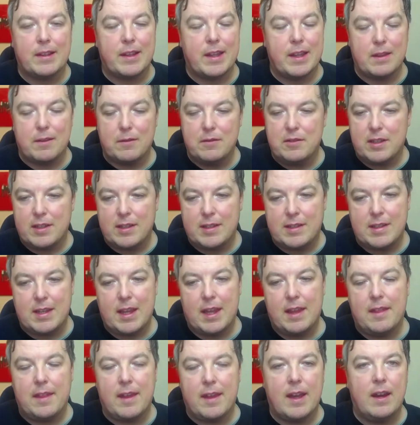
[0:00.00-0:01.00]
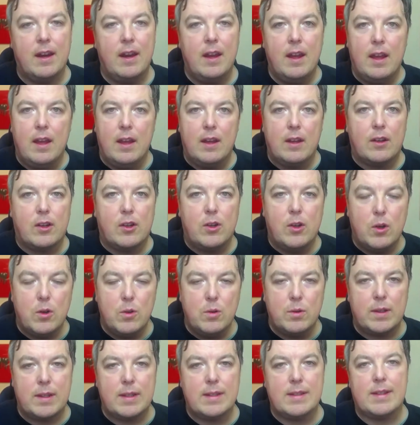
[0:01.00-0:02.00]
Like they'll just sit there,
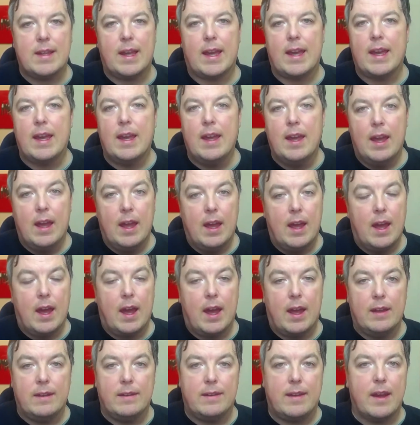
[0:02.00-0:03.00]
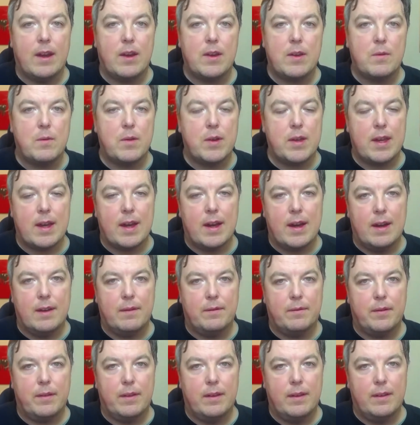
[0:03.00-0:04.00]
cold as day, and tell you what you have,